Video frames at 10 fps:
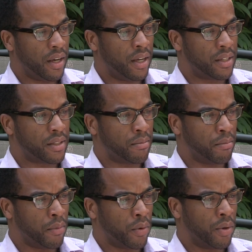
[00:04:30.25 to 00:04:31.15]
it's
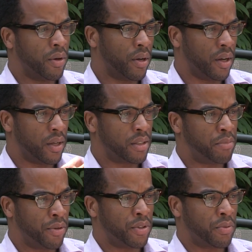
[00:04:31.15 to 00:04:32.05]
more
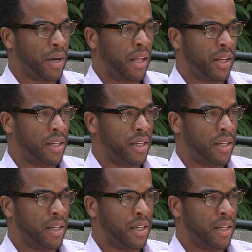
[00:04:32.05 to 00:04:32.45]
spirituality.